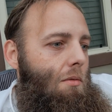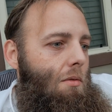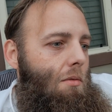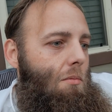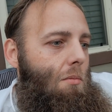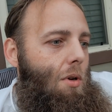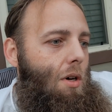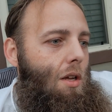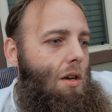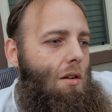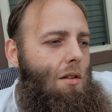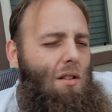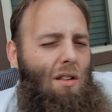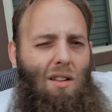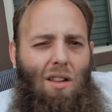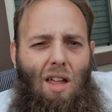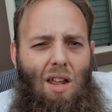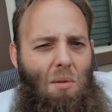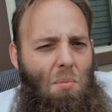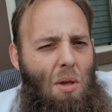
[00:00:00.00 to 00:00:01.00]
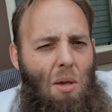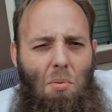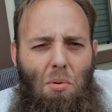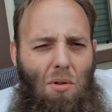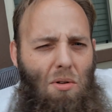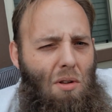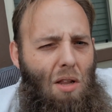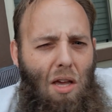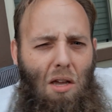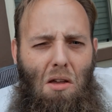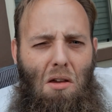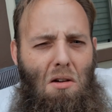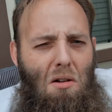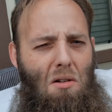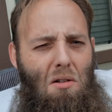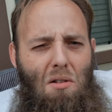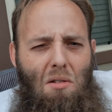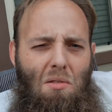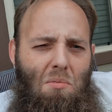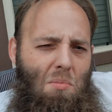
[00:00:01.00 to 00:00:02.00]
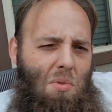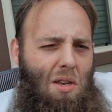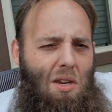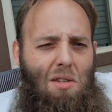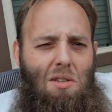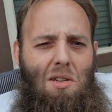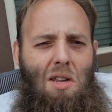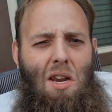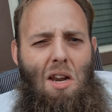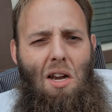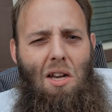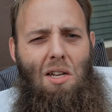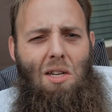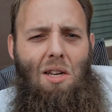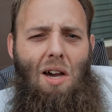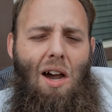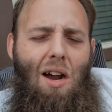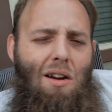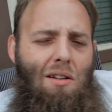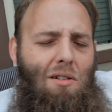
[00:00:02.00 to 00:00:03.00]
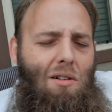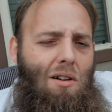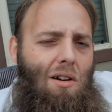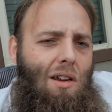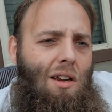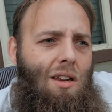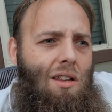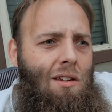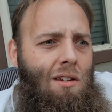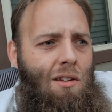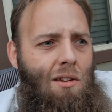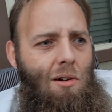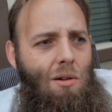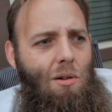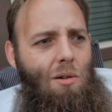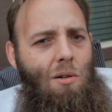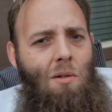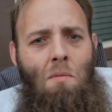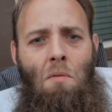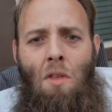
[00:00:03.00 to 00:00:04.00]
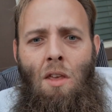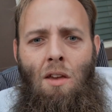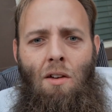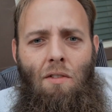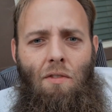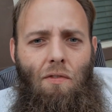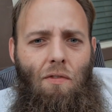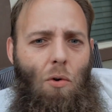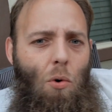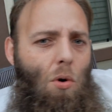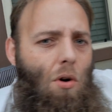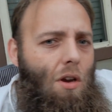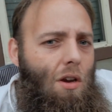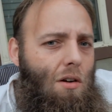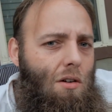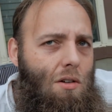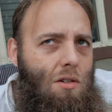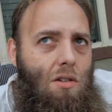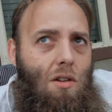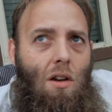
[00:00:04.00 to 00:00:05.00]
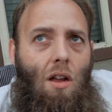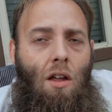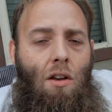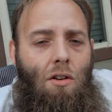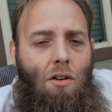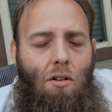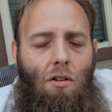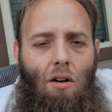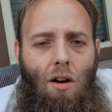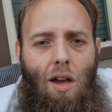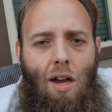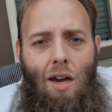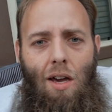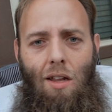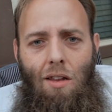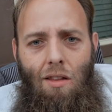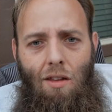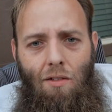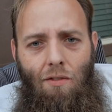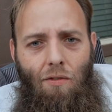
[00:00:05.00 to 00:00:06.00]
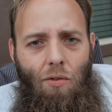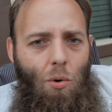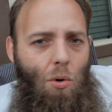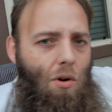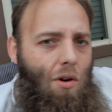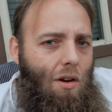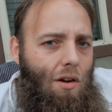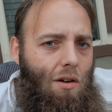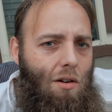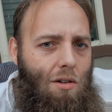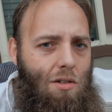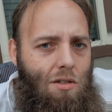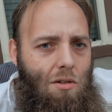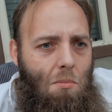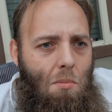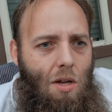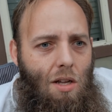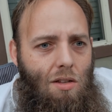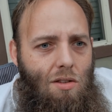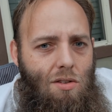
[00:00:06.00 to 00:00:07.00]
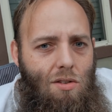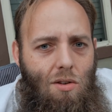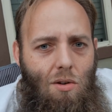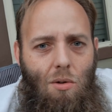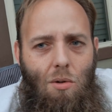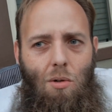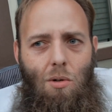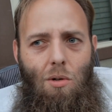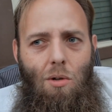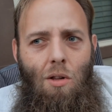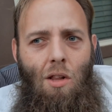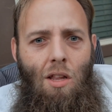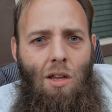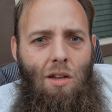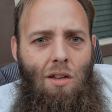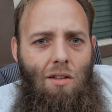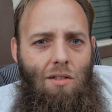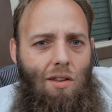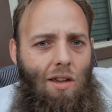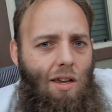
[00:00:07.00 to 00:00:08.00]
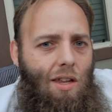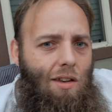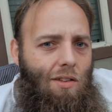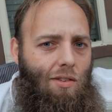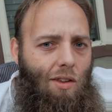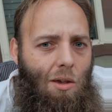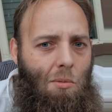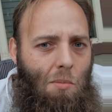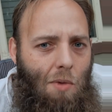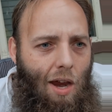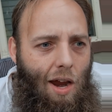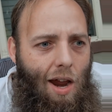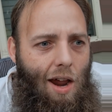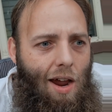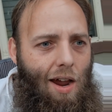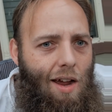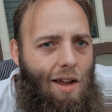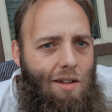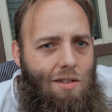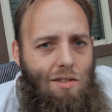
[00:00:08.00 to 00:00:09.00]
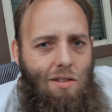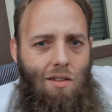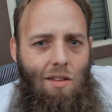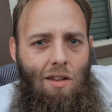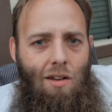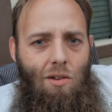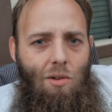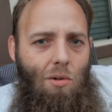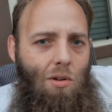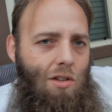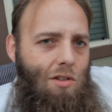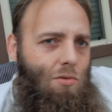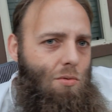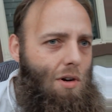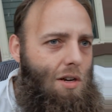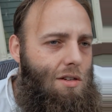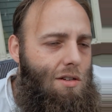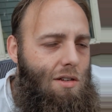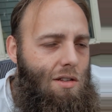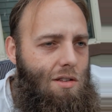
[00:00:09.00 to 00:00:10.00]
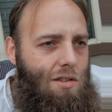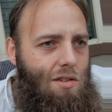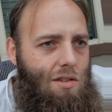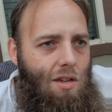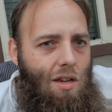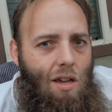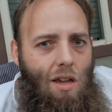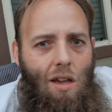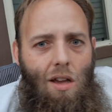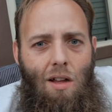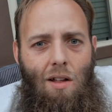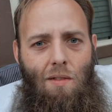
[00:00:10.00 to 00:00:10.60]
But a lot of people are like, oh, but he's not a doctor. He didn't go 4 years in undergrad and then 4 years to med school, taking his MCATs and then doing his residency.